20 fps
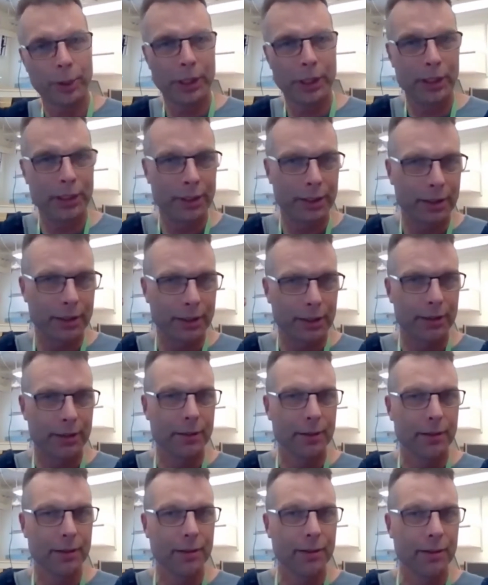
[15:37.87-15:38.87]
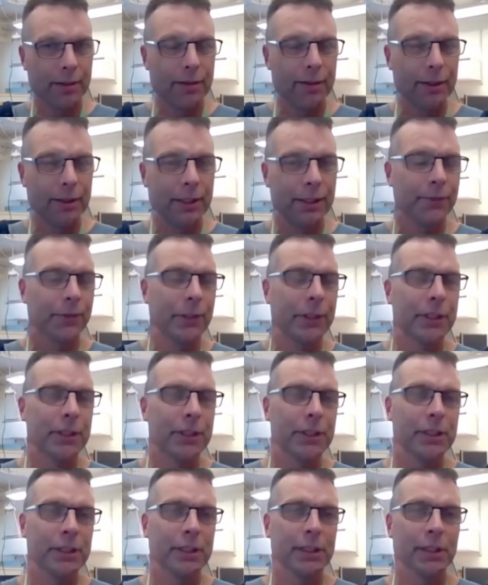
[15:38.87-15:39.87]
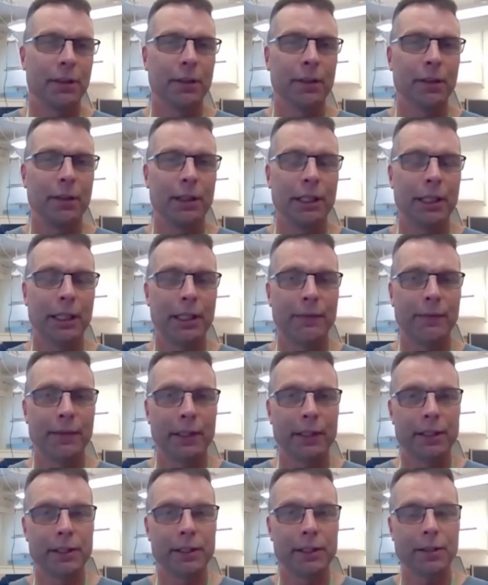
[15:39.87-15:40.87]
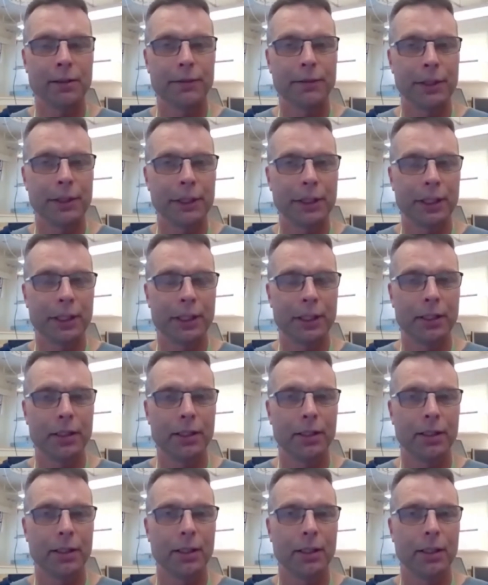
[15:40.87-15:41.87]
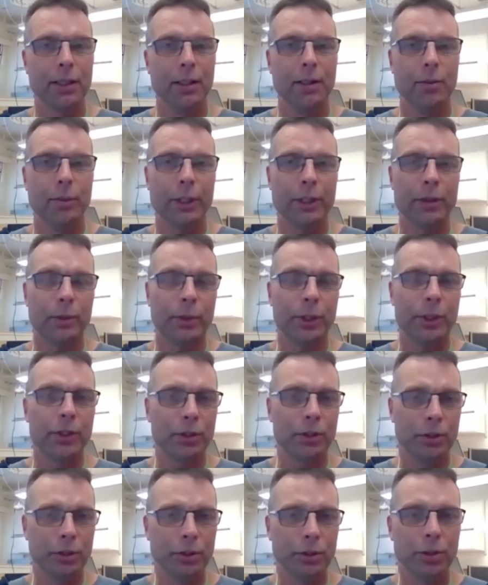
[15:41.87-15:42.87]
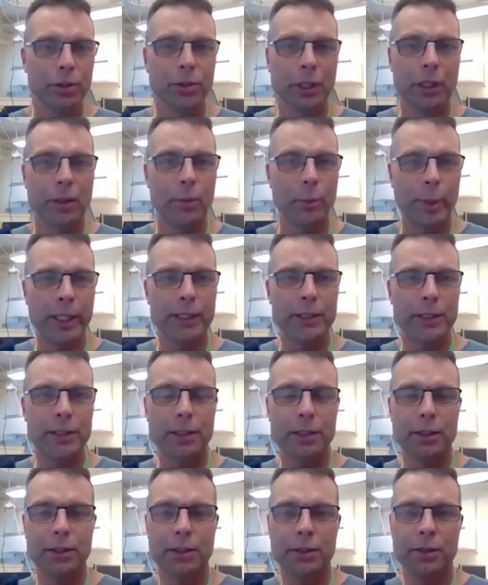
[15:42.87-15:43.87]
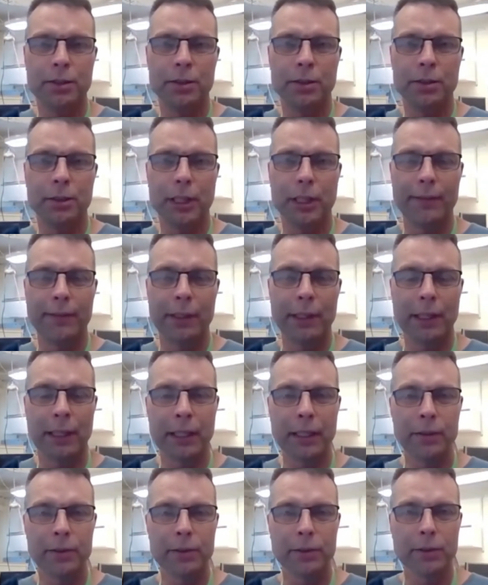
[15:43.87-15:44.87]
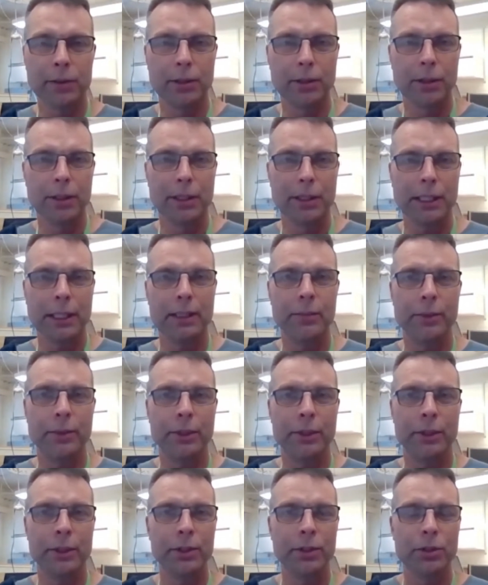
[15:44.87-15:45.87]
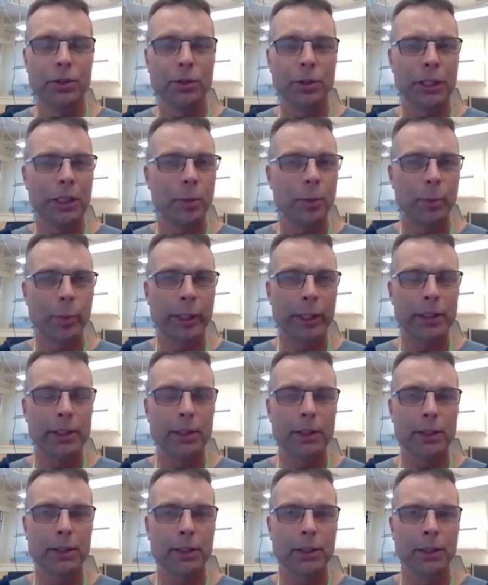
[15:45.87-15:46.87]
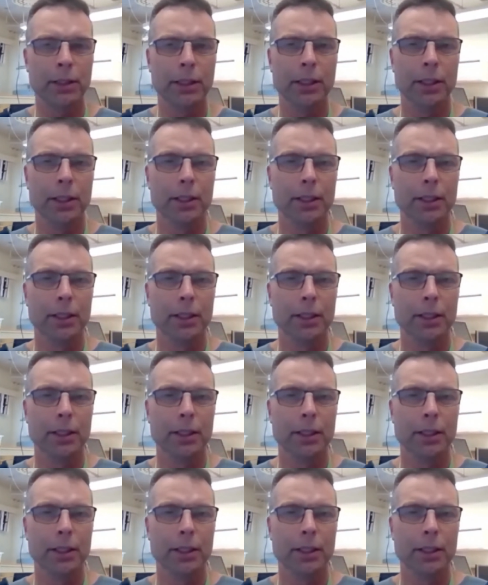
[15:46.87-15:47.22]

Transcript: big differences in levels of thinking. But we should do our best to level out, and we should do our best